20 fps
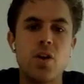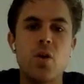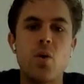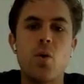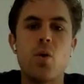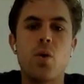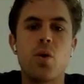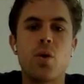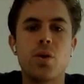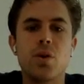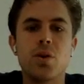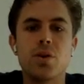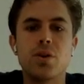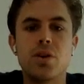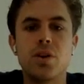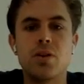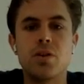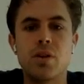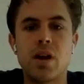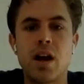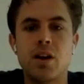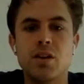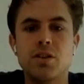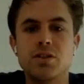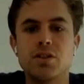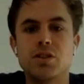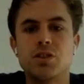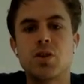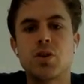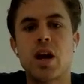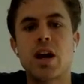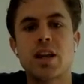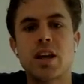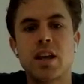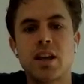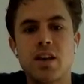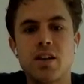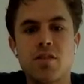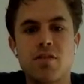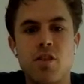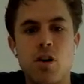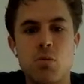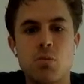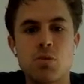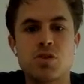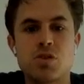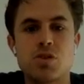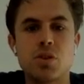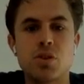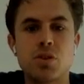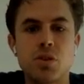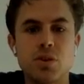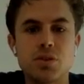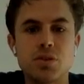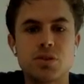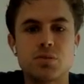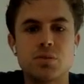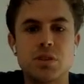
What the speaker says: or around tracking of pharmaceuticals.